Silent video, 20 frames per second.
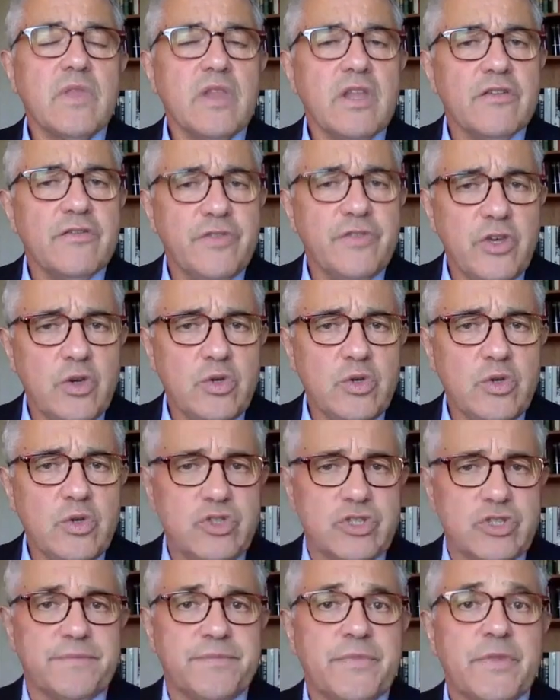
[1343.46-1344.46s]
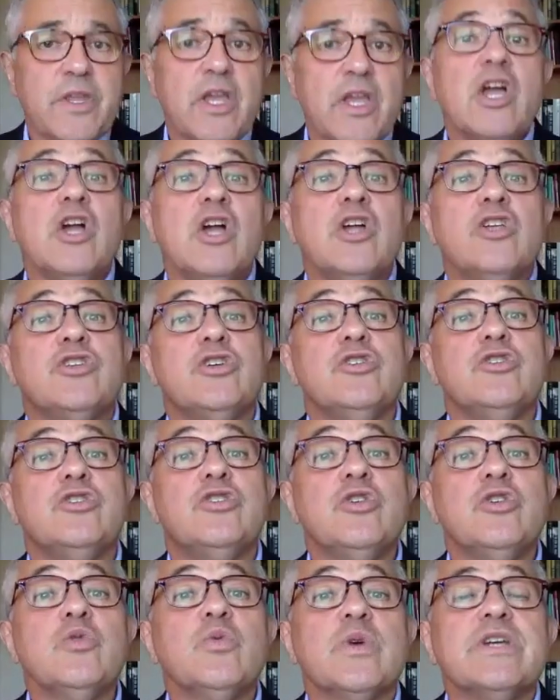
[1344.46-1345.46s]
Fusion to
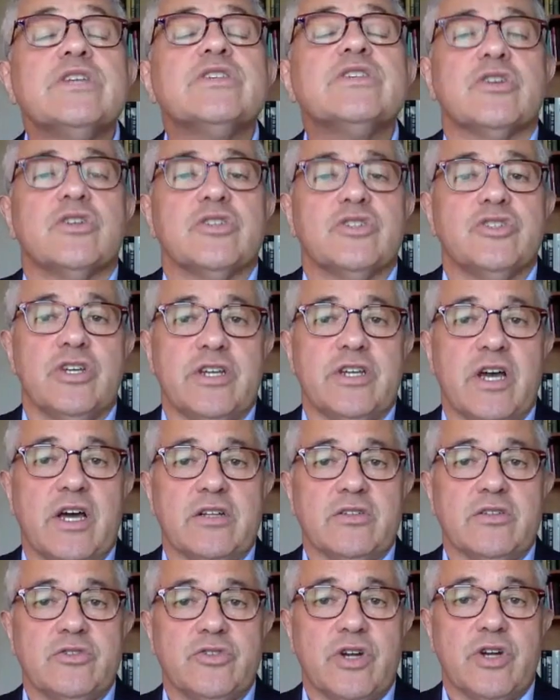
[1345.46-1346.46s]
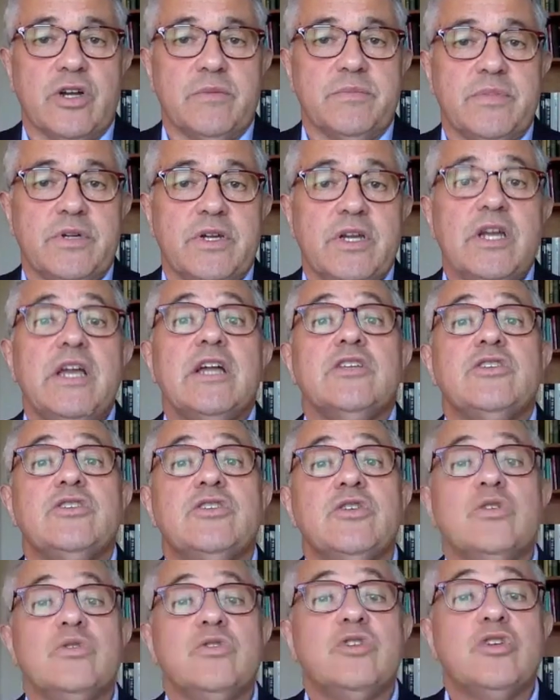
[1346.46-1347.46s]
do research on Donald Trump,
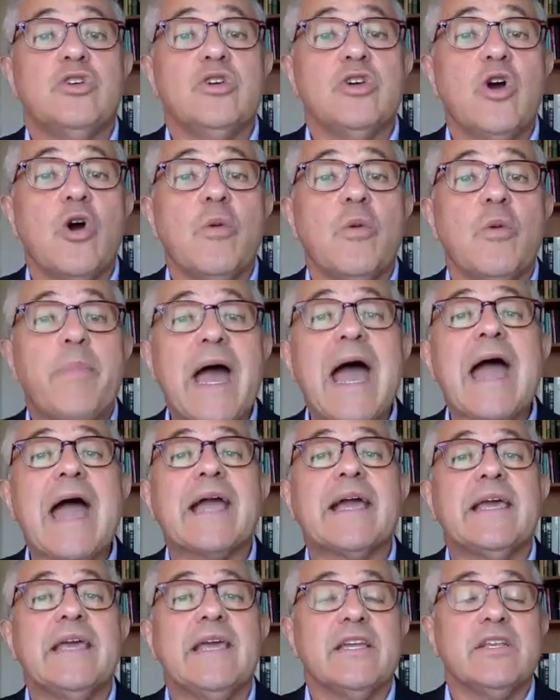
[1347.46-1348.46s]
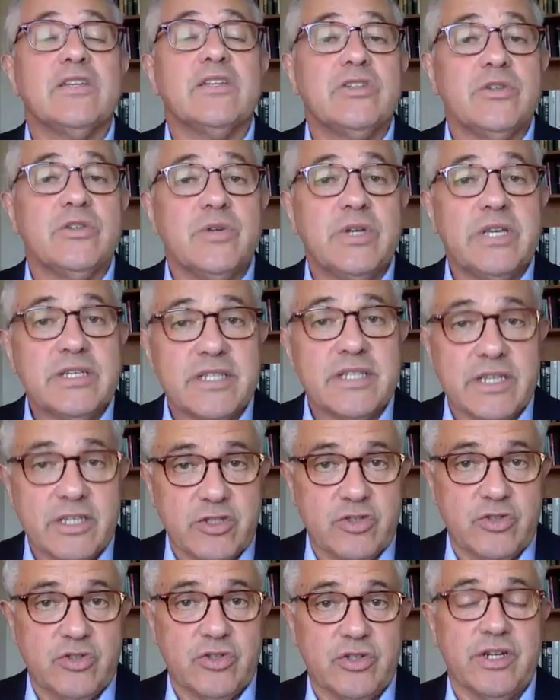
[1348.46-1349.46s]
to go back into his
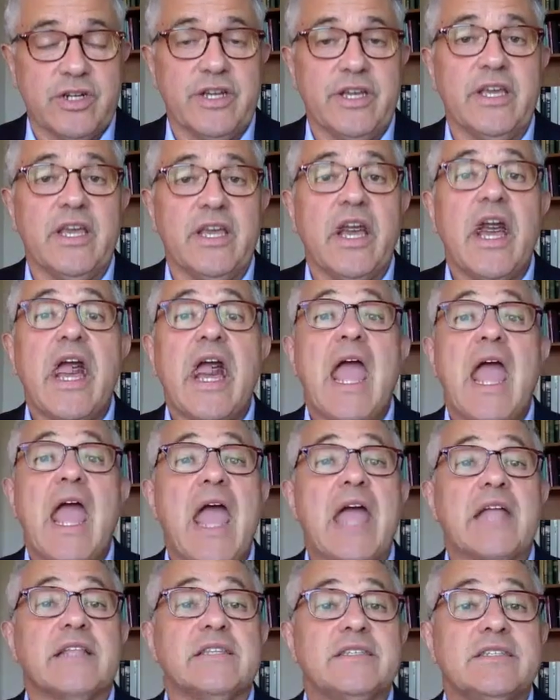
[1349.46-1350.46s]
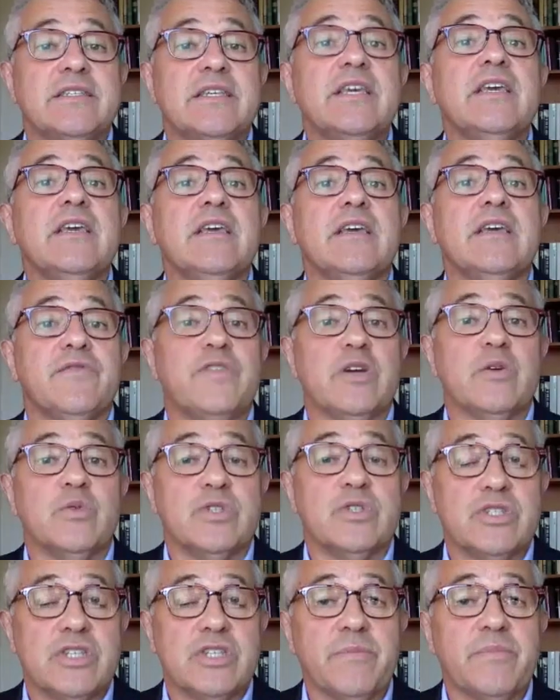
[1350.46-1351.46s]
history and see if there
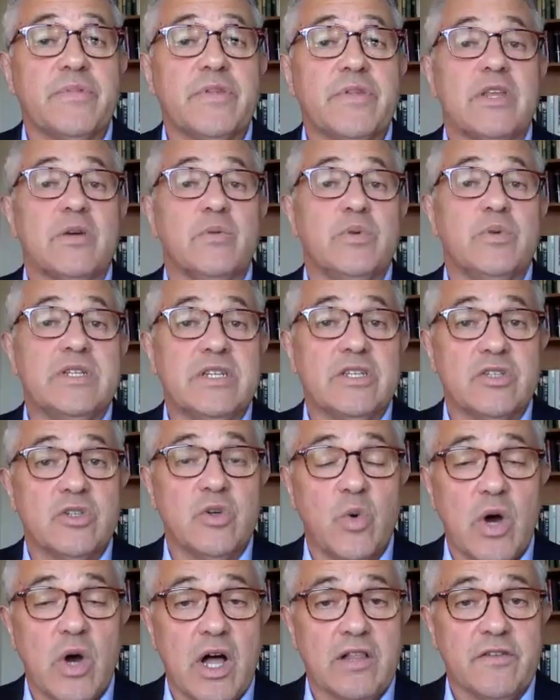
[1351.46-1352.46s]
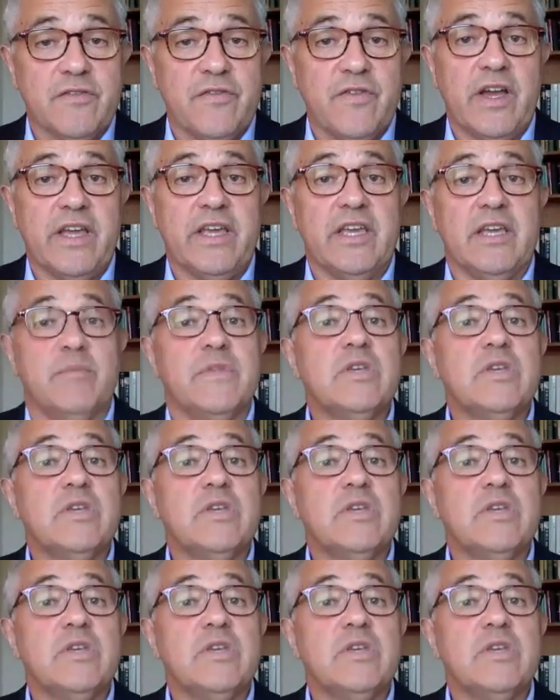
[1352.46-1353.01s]
was something that would disqualify him.